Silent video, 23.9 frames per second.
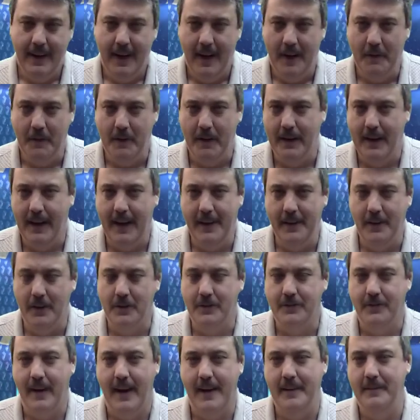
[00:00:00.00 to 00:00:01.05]
I'm gonna lay those
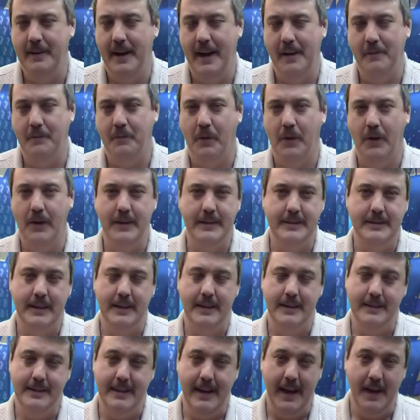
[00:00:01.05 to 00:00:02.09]
5.5 points
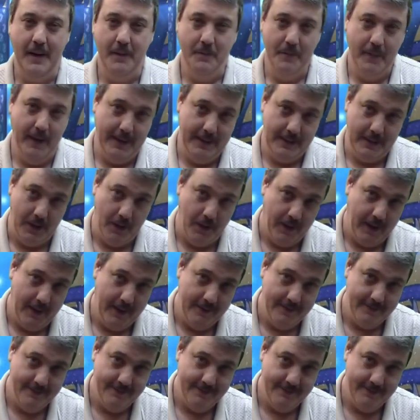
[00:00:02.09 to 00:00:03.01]
and take Minnesota.